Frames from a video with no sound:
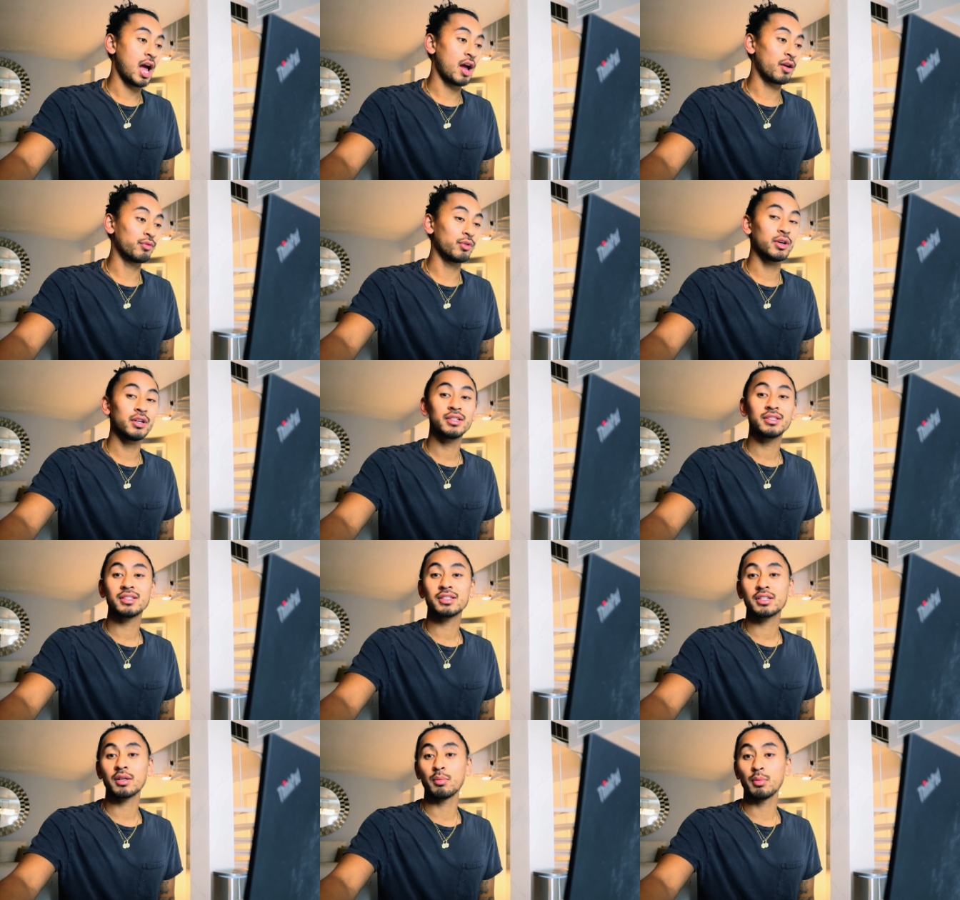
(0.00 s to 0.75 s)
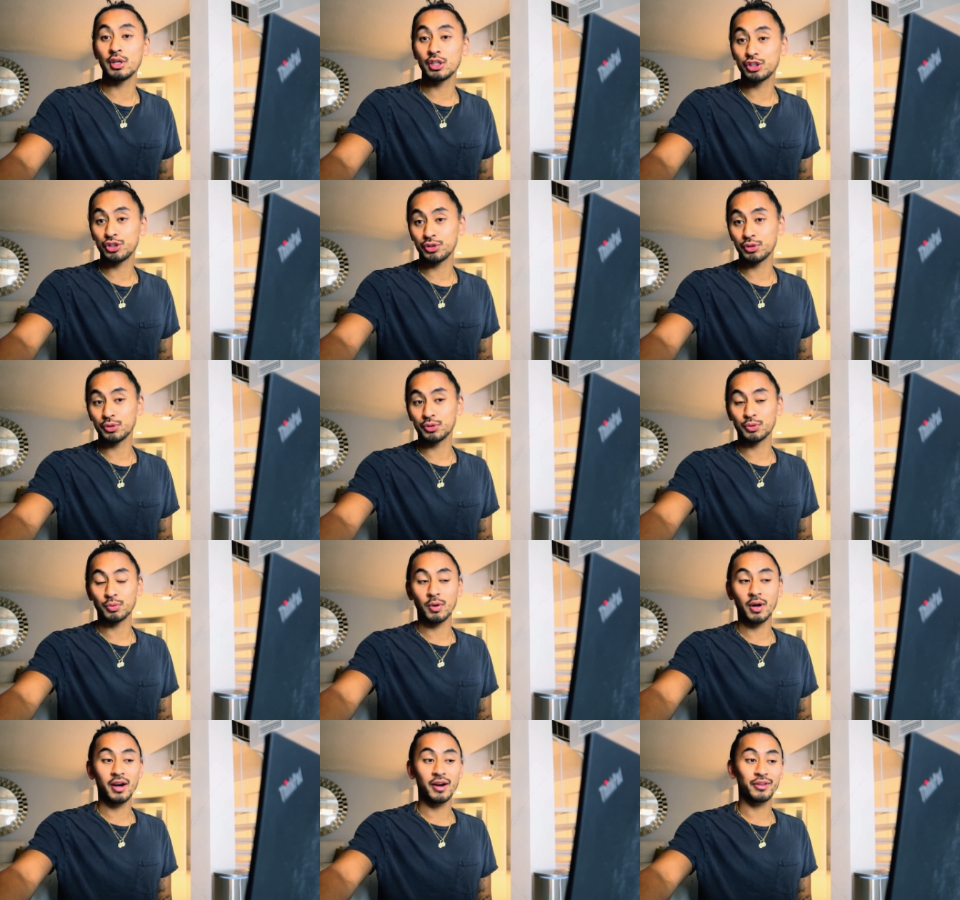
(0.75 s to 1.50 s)
I've run into some
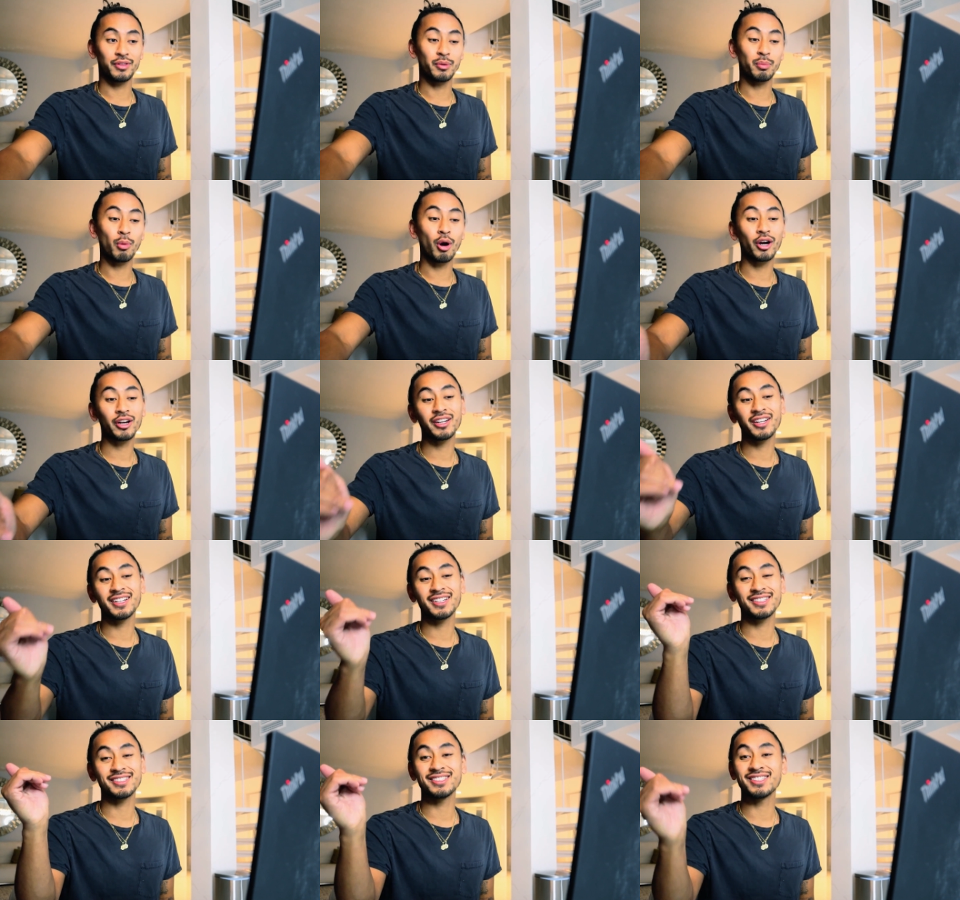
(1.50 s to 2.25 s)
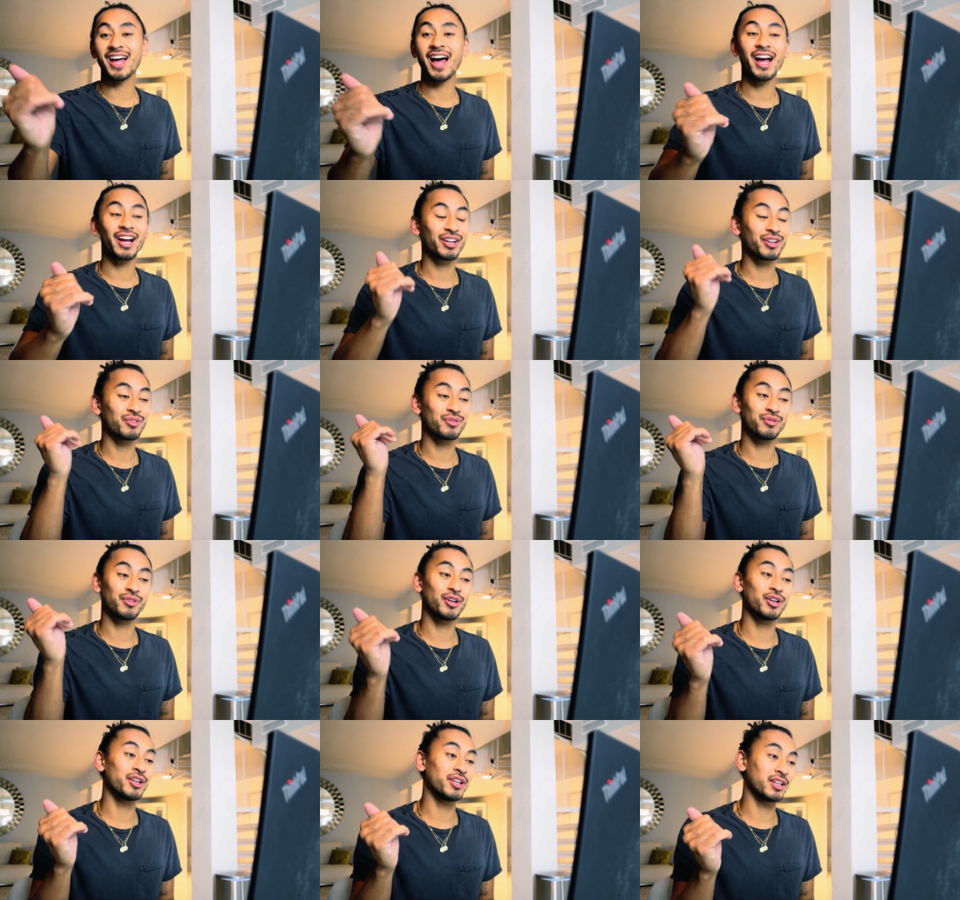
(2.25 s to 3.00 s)
issues where the marketing is not
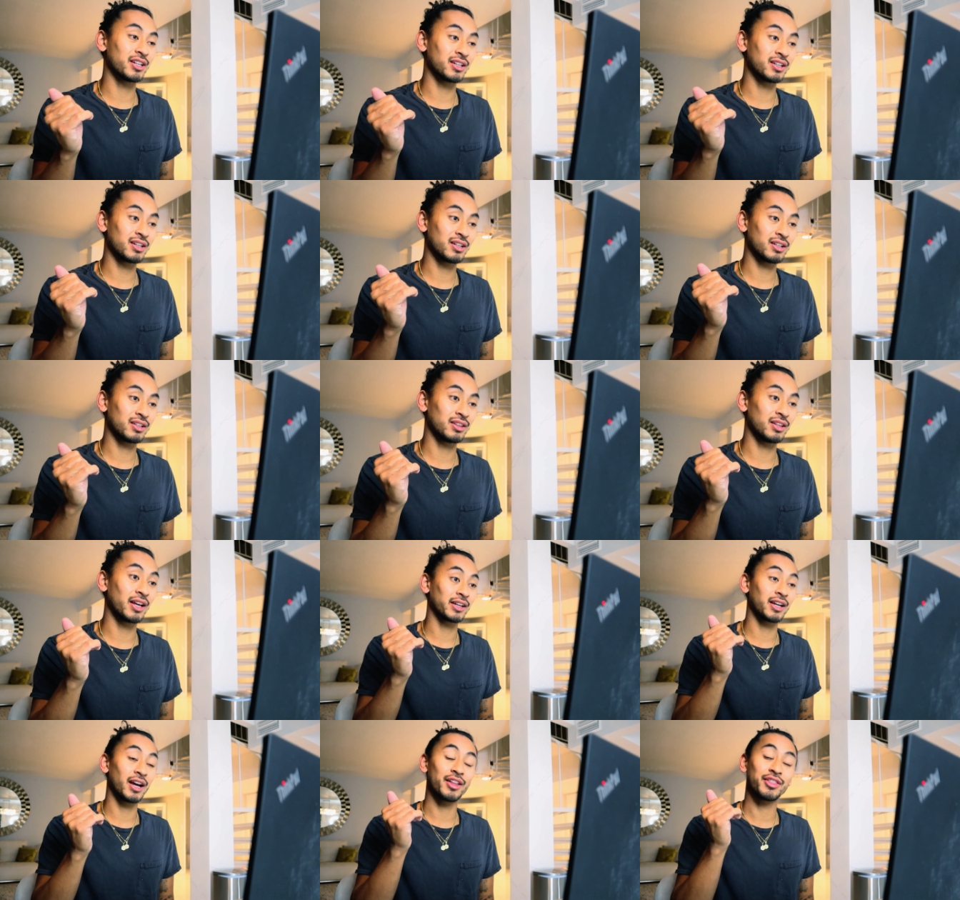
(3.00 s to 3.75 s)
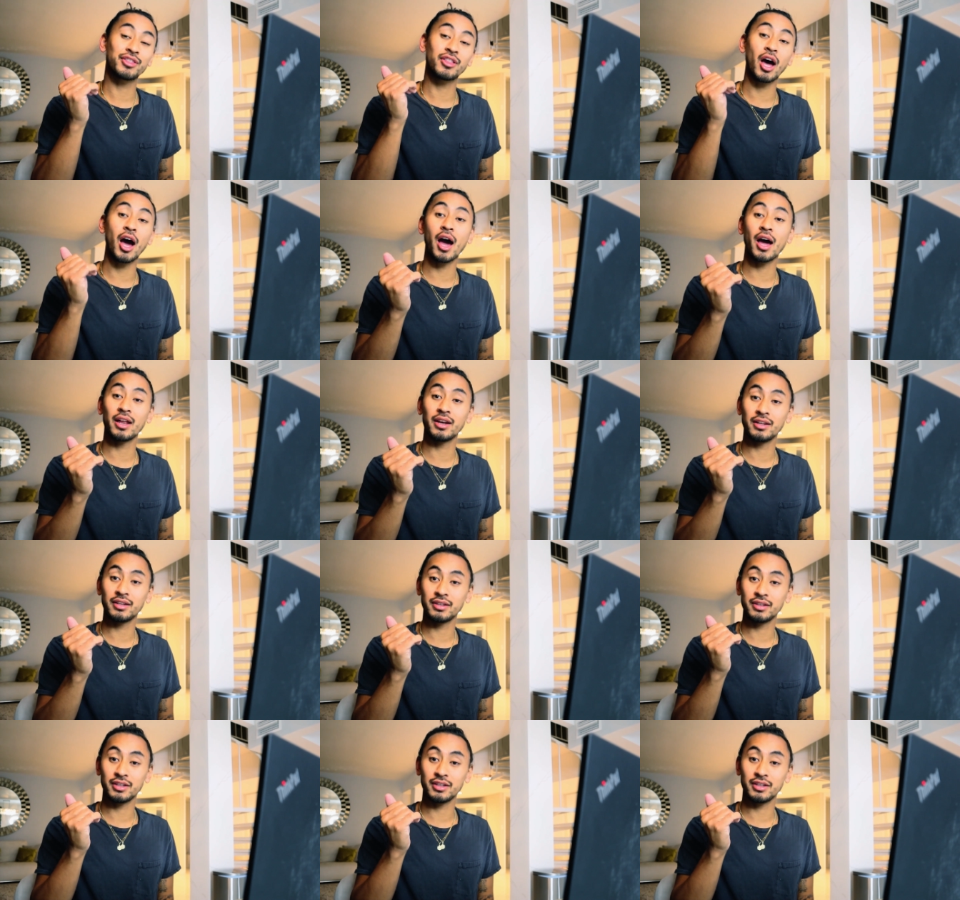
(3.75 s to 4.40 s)
converting like I thought